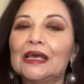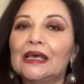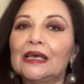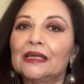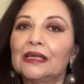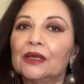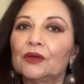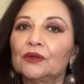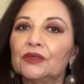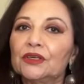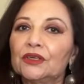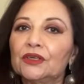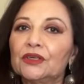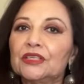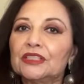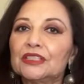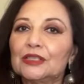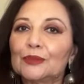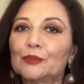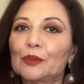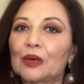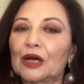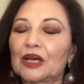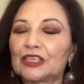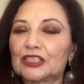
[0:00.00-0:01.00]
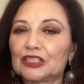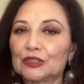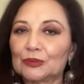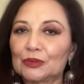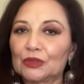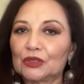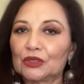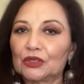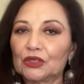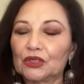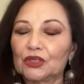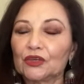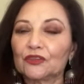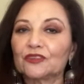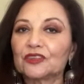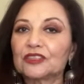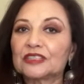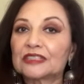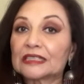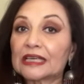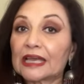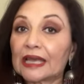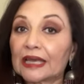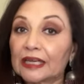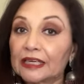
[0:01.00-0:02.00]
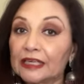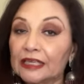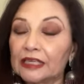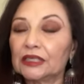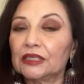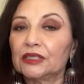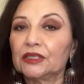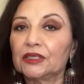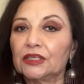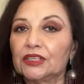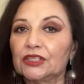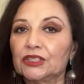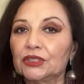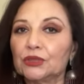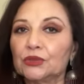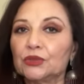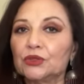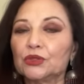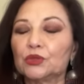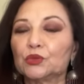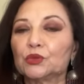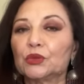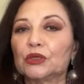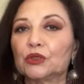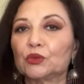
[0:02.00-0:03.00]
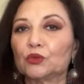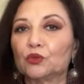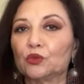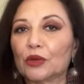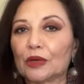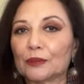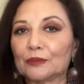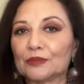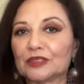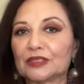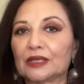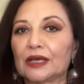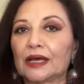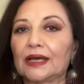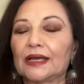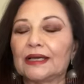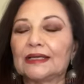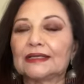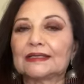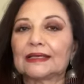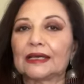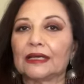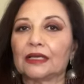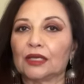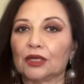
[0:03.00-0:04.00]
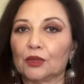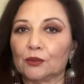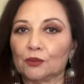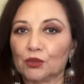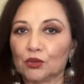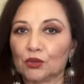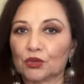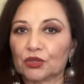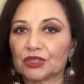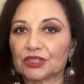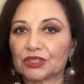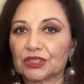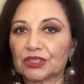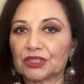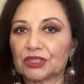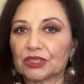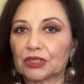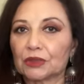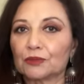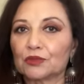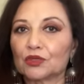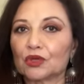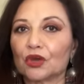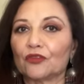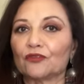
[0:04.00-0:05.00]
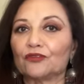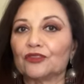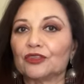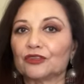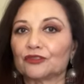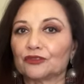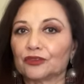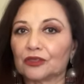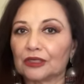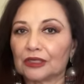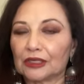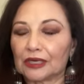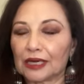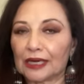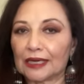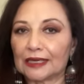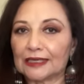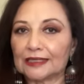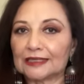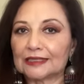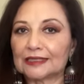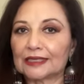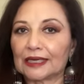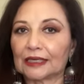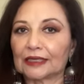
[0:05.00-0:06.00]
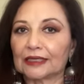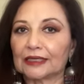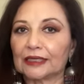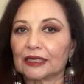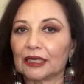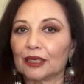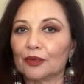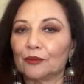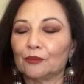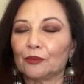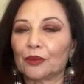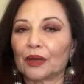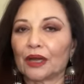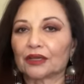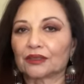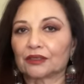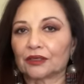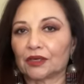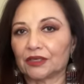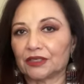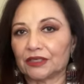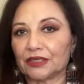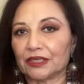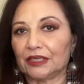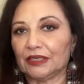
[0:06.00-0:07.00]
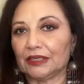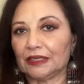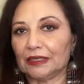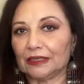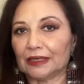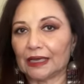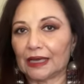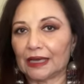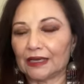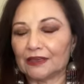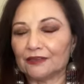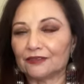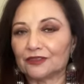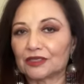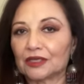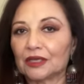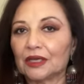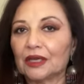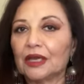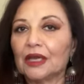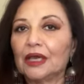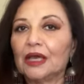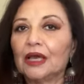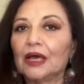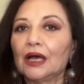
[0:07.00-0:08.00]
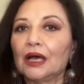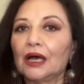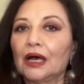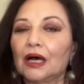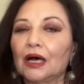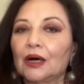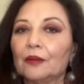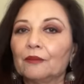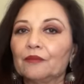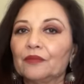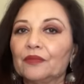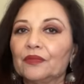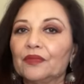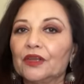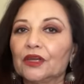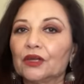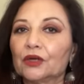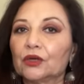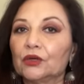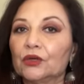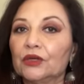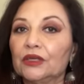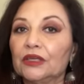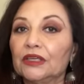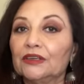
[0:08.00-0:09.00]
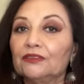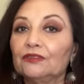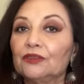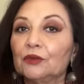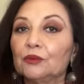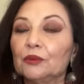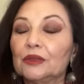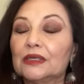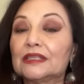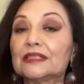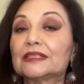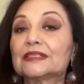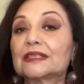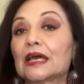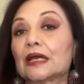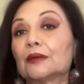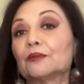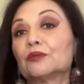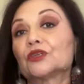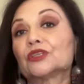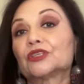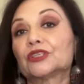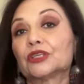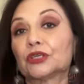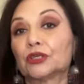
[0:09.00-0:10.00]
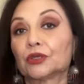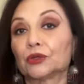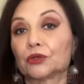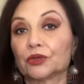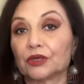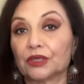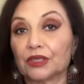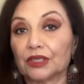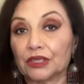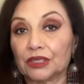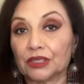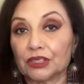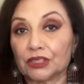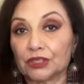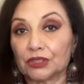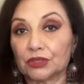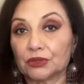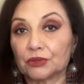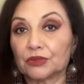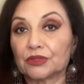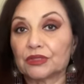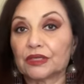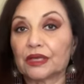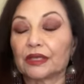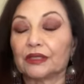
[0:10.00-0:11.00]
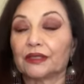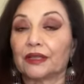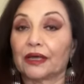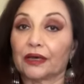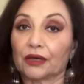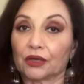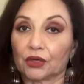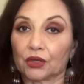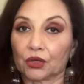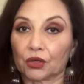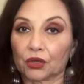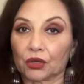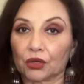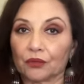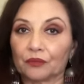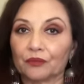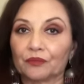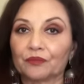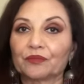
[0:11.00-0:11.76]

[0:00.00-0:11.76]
Now, there is the possibility of technical issues with websites and computer systems of different kinds that could impact our daily lives. Um, there could even be cybersecurity issues that occur